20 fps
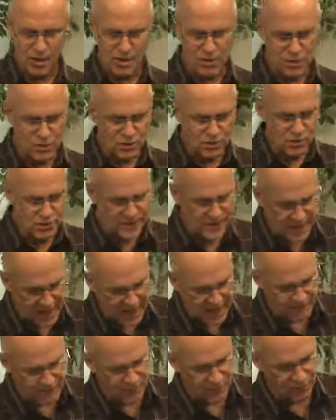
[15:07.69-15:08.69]
used
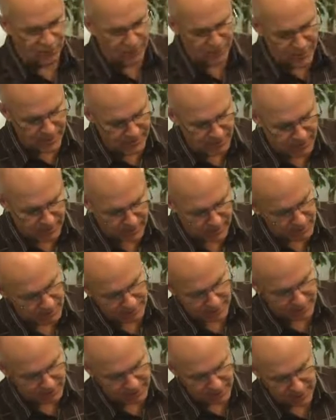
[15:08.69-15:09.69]
names of
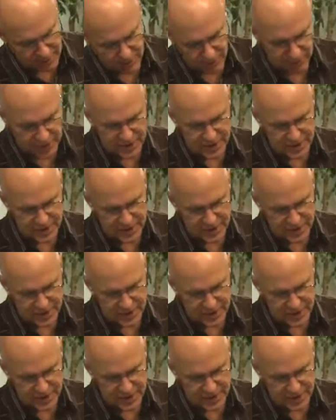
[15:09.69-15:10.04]
biblical